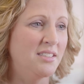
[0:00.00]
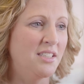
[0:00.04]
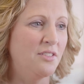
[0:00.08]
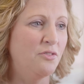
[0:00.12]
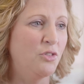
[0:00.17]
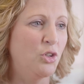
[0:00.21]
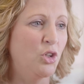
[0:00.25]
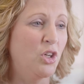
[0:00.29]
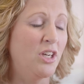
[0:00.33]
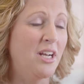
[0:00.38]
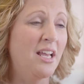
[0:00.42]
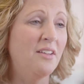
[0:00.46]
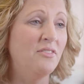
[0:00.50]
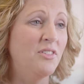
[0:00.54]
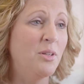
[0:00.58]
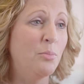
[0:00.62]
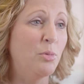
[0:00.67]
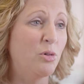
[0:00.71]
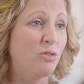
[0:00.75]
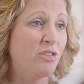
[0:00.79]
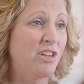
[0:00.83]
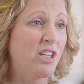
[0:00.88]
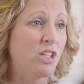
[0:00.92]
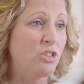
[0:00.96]
if you're going to have
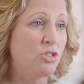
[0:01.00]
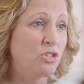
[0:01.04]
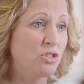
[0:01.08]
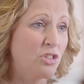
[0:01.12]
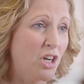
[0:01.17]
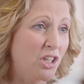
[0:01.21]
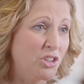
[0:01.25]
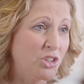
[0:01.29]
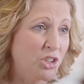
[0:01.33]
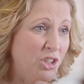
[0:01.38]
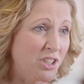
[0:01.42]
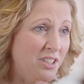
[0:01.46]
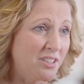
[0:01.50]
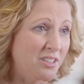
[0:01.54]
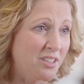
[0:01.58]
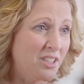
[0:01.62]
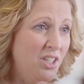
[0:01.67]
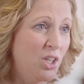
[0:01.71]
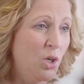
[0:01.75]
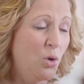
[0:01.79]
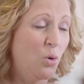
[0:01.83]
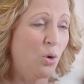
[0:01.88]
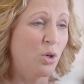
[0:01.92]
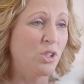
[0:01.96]
nipple reconstruction
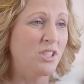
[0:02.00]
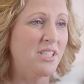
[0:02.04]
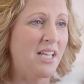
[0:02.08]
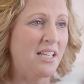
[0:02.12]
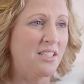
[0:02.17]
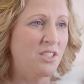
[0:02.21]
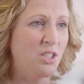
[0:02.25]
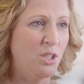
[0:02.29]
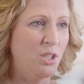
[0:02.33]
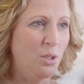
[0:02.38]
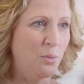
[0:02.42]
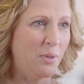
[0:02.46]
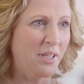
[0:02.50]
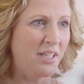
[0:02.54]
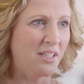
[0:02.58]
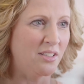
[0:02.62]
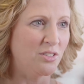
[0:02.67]
or tattooing.